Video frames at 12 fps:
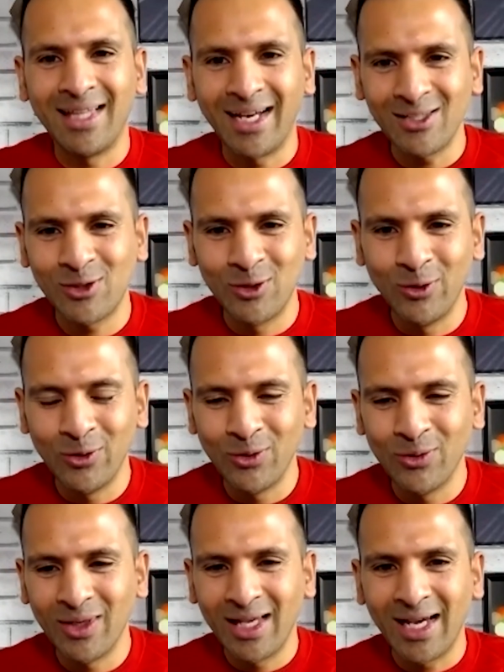That's
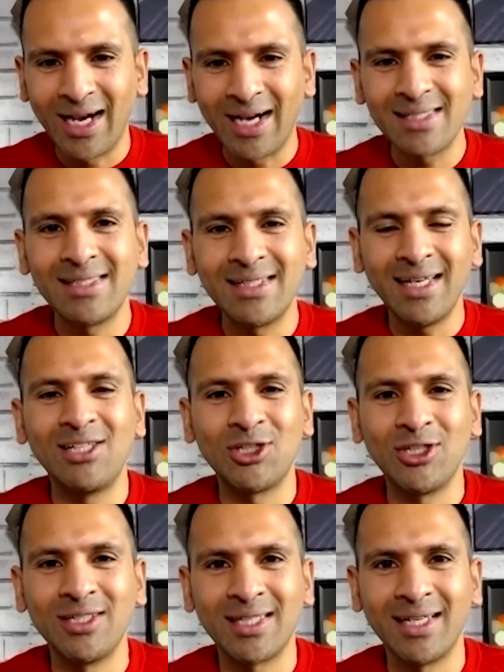you as
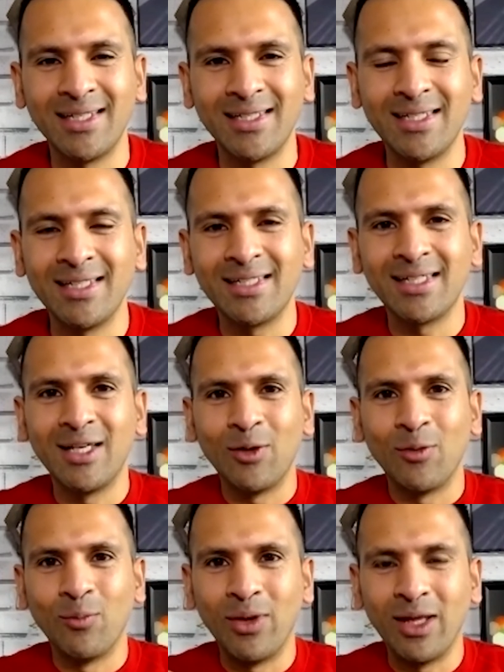nature intended,
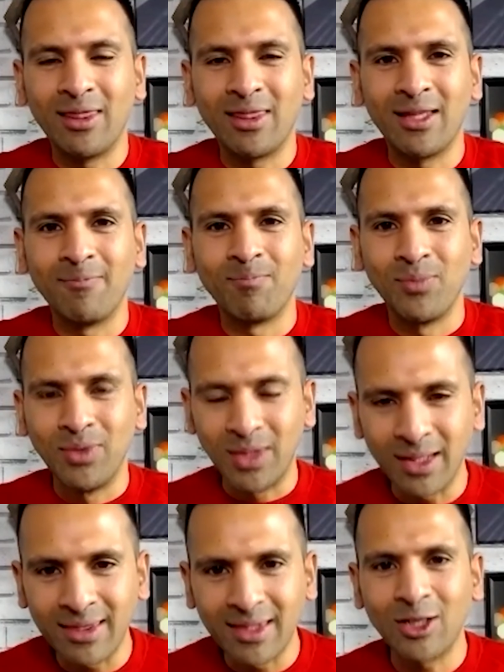with
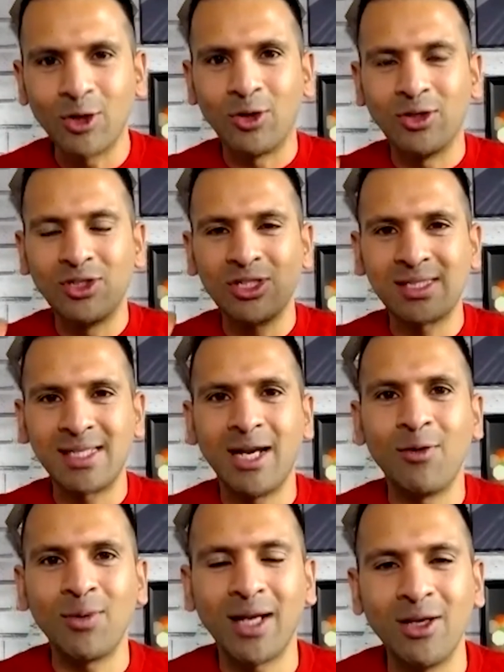nothing on, just
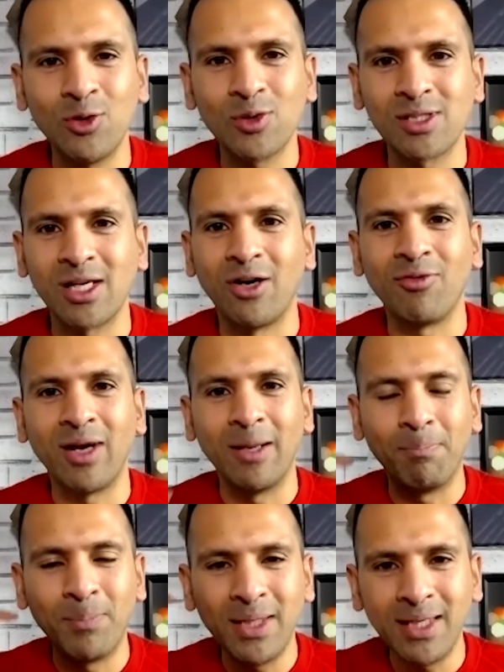staring at yourself
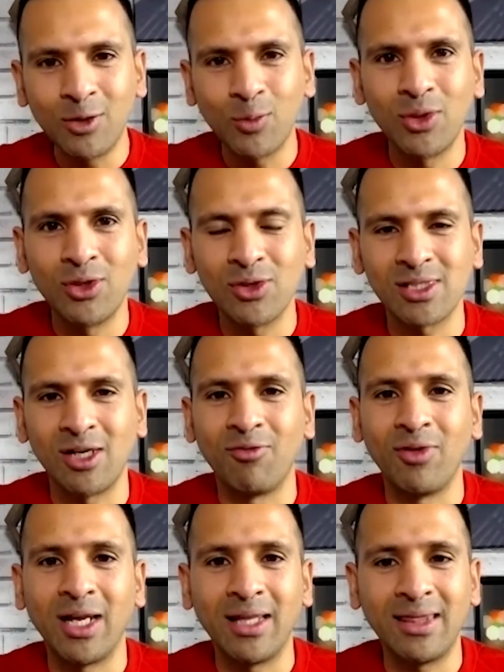and being with
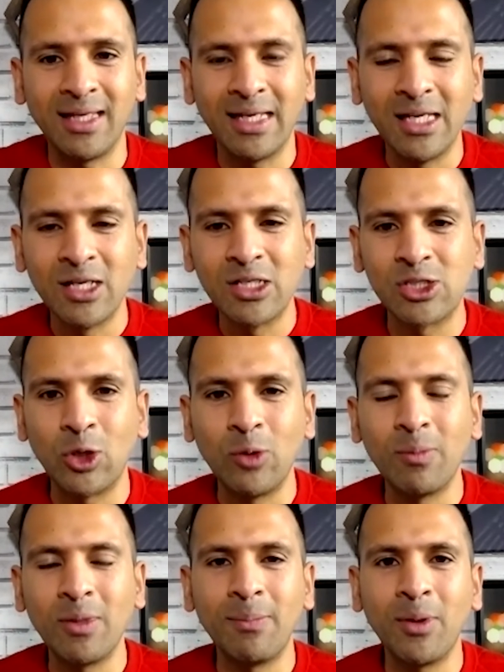yourself. And I think
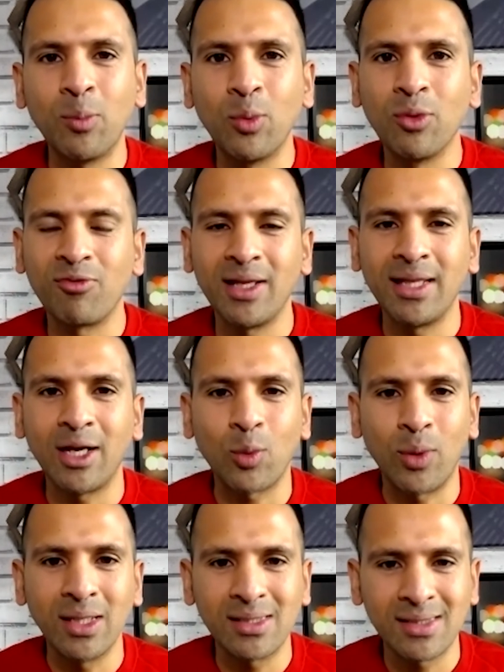so many people would find
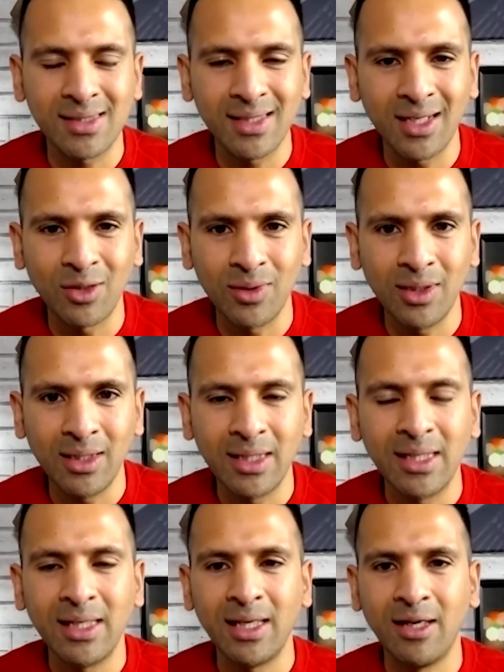that quite
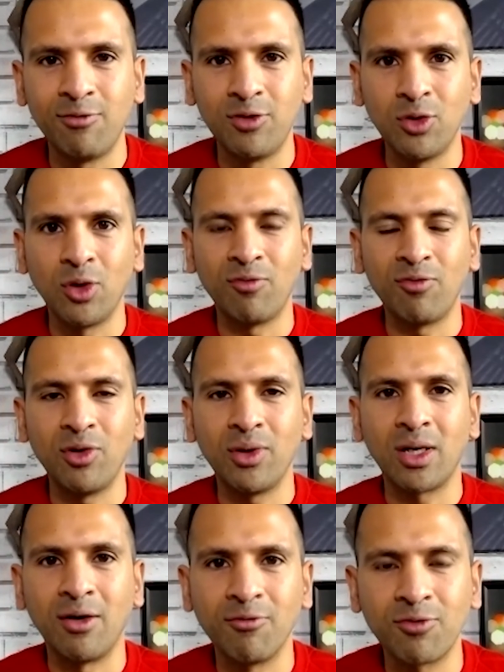scary if you're not
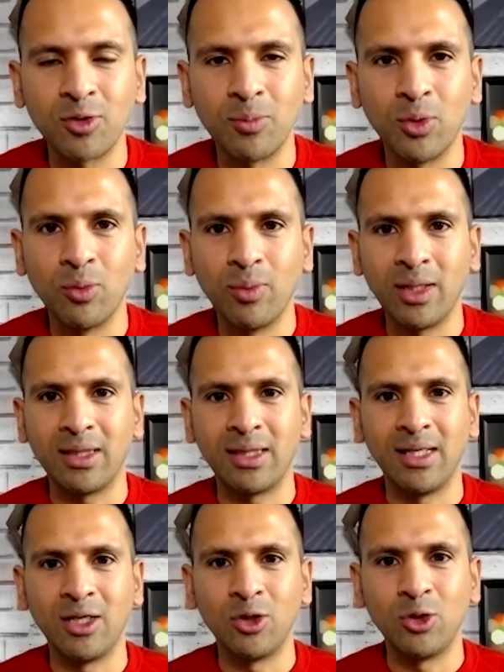very comfortable
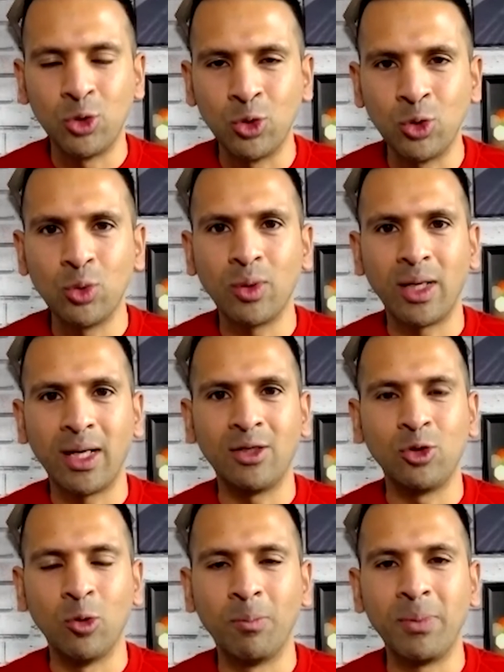with you
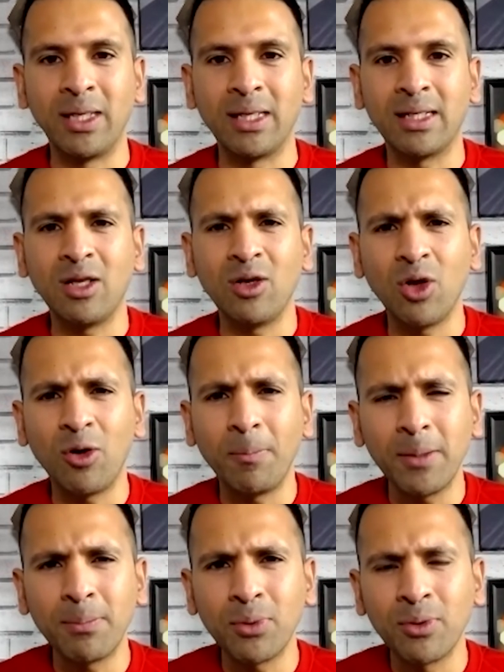and your being. And a lot
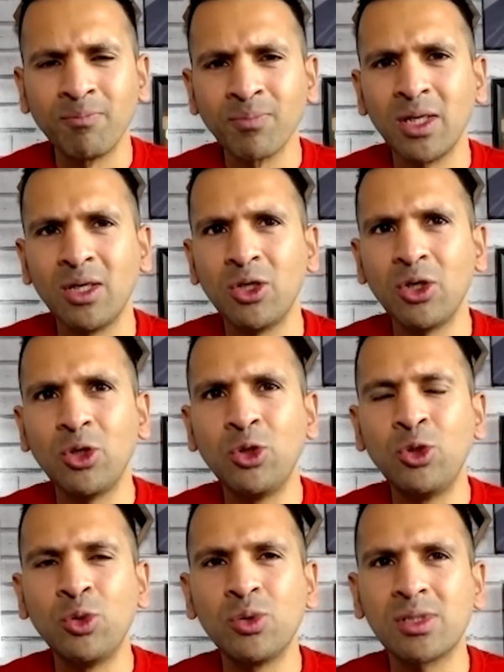of people,
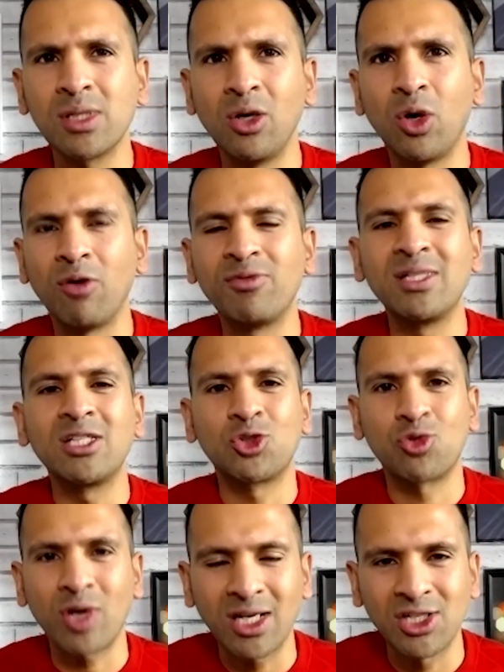use a lot of
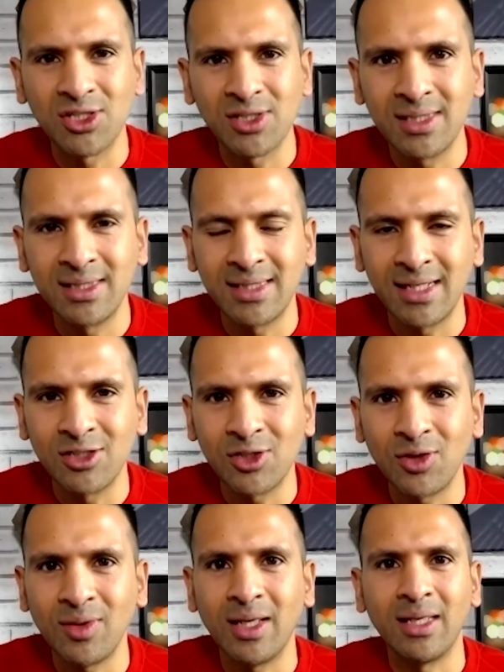distractions these
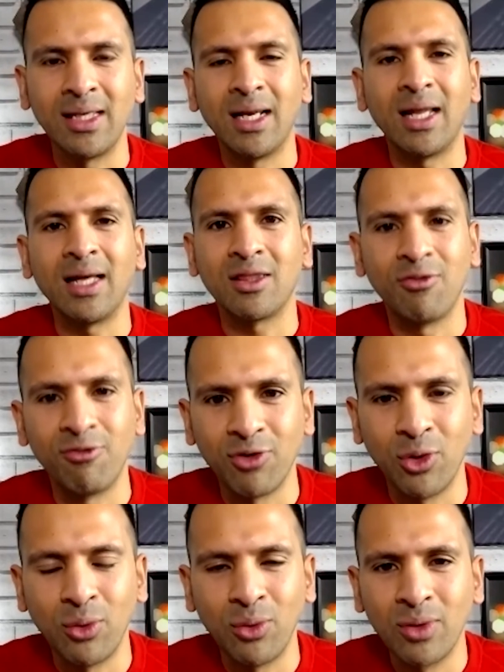days, don't they? Like the
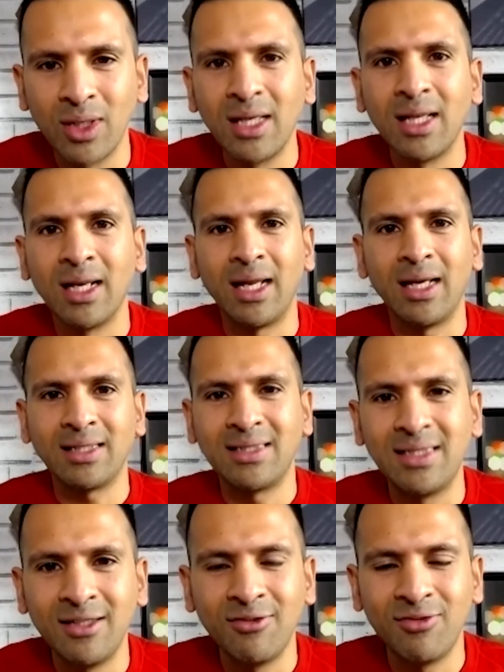phone,
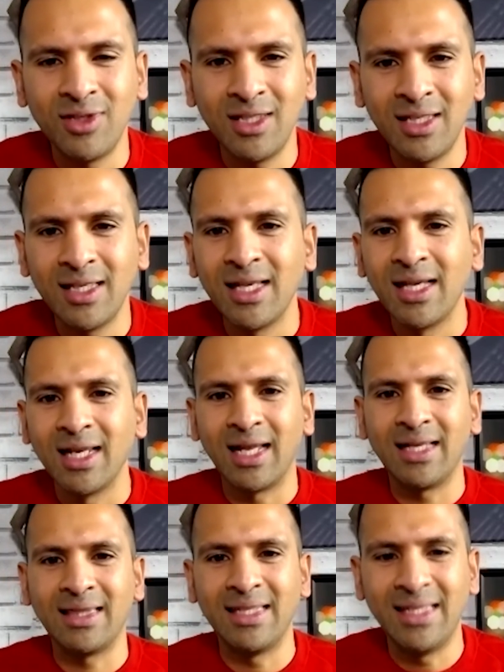like TV,
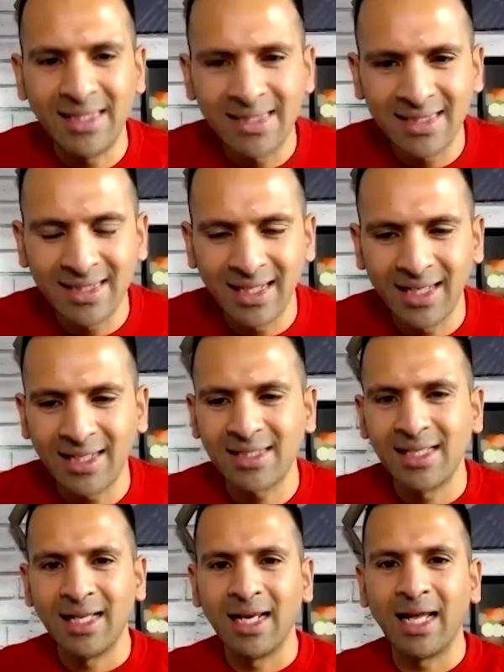like the
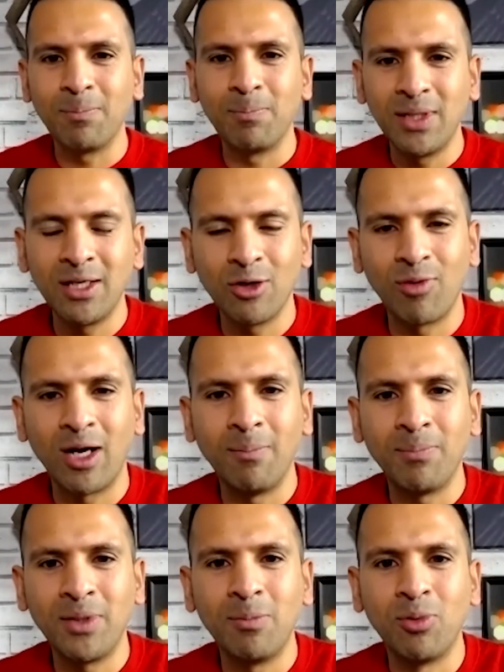internet, like being
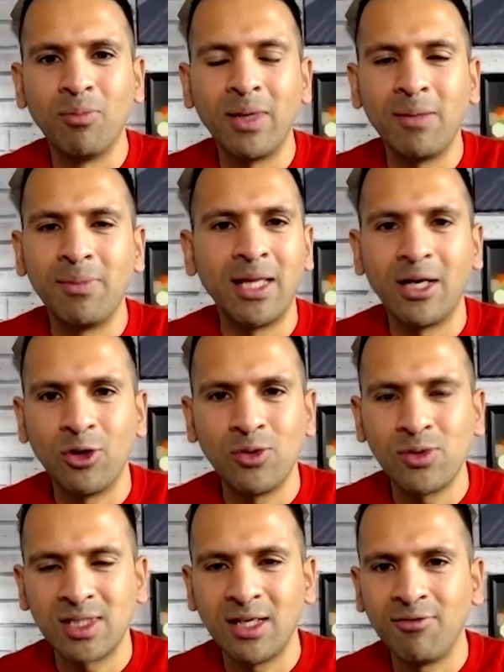around people maybe that
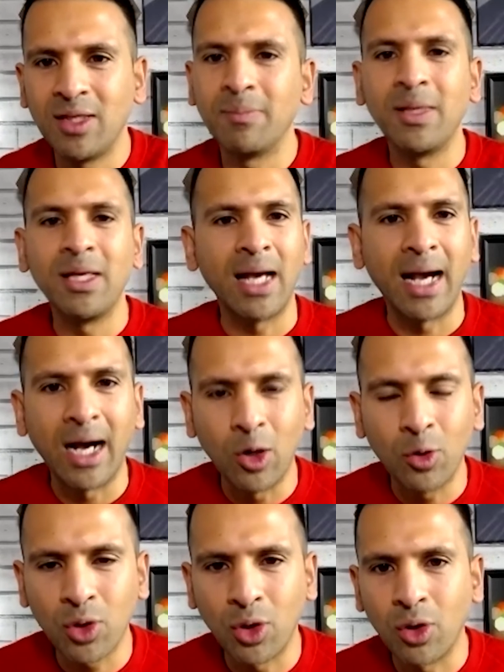don't serve them,
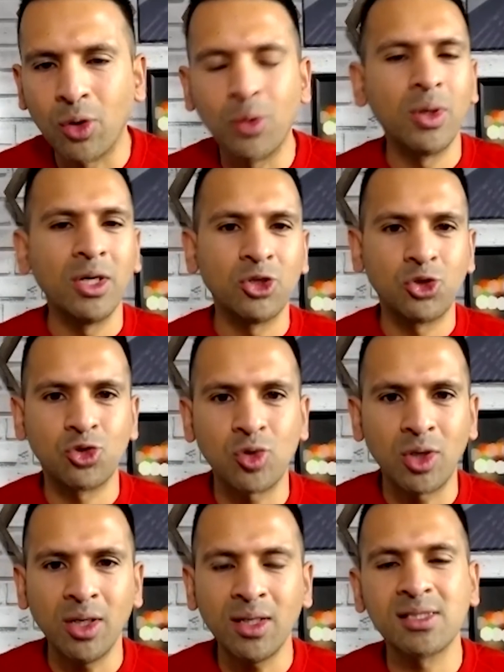alcohol,
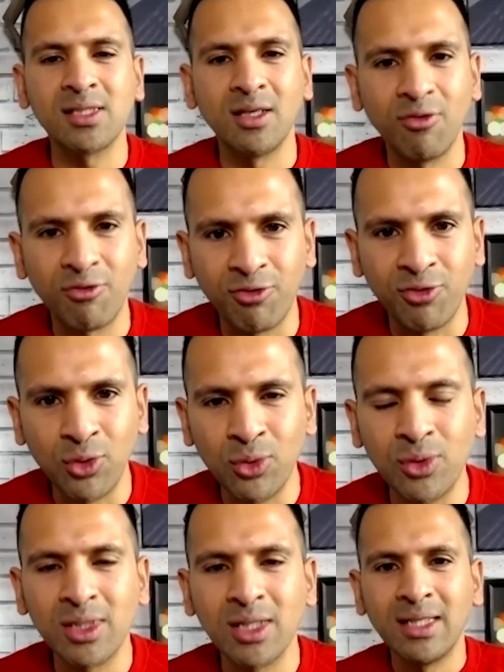drugs,
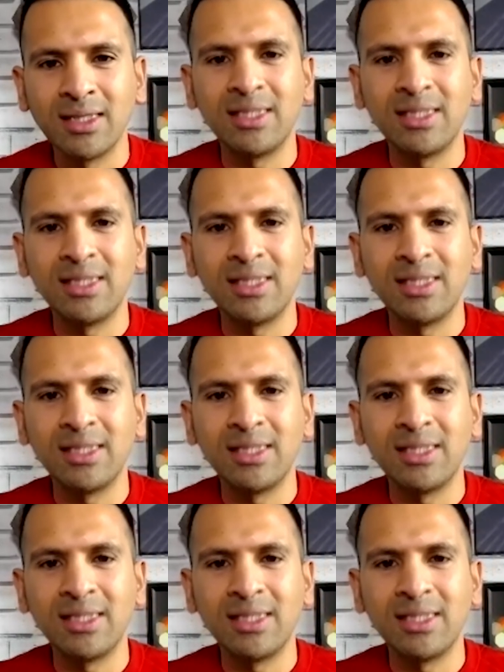food.